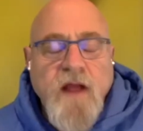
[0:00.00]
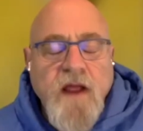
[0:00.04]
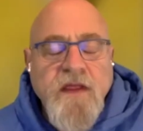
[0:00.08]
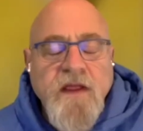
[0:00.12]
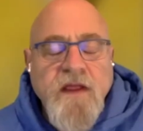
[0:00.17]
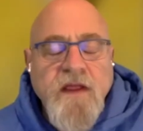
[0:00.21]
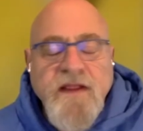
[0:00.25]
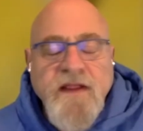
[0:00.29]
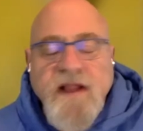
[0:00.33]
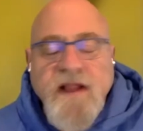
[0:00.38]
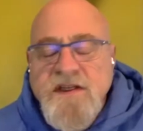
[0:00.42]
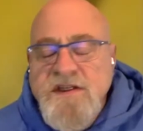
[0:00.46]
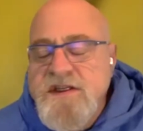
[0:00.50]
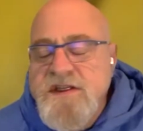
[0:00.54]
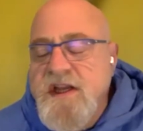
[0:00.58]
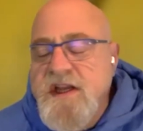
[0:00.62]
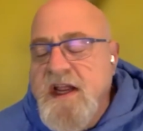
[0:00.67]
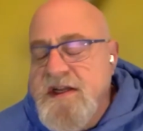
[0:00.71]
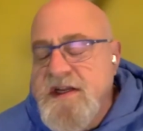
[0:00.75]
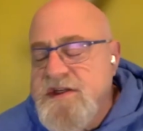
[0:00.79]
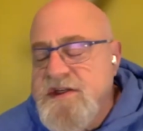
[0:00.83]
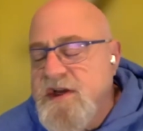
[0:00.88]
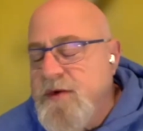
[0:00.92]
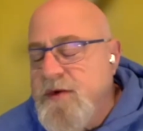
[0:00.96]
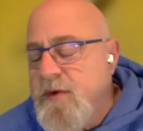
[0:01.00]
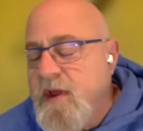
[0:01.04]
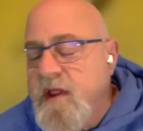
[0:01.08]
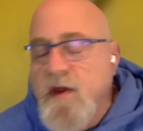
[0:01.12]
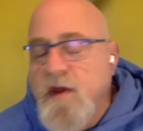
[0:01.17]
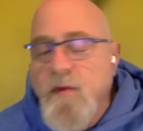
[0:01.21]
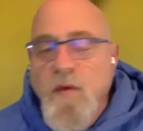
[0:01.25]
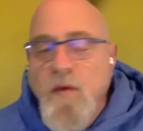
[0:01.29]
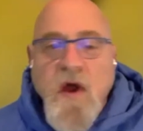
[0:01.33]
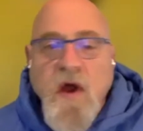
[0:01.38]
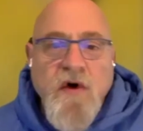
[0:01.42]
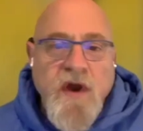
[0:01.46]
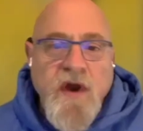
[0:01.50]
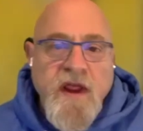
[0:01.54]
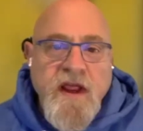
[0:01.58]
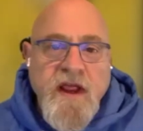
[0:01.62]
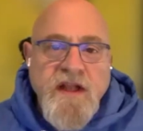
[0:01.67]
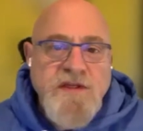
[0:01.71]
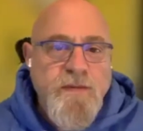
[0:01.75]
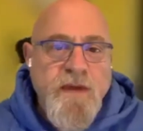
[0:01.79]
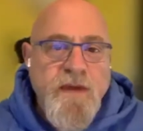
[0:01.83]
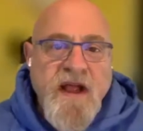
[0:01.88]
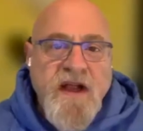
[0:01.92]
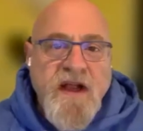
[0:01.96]
I think that so, states it really well, and it
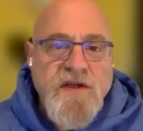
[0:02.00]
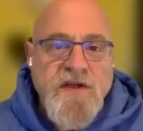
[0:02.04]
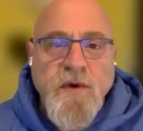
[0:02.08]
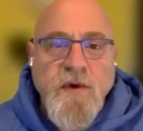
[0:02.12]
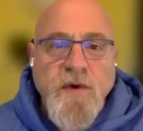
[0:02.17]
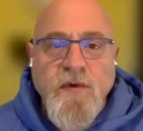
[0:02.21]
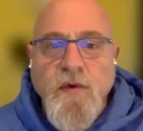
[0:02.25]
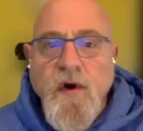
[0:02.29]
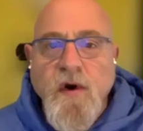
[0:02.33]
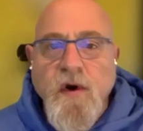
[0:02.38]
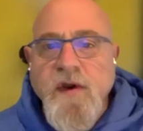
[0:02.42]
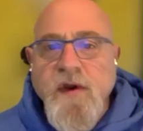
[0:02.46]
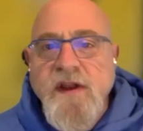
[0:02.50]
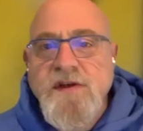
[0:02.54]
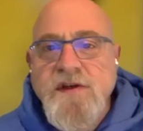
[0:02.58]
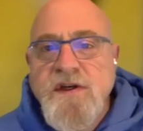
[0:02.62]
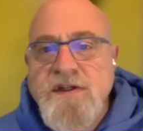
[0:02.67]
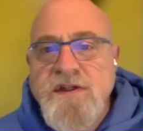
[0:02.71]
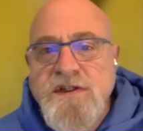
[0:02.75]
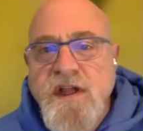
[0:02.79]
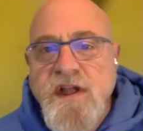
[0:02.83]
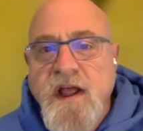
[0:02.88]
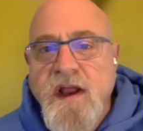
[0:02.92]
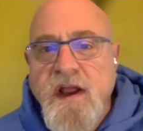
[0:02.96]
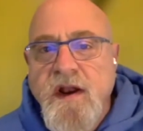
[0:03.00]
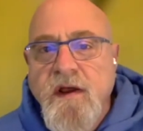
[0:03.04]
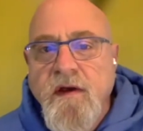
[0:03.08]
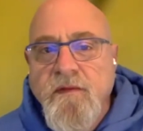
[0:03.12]
gets back to what Rony just said.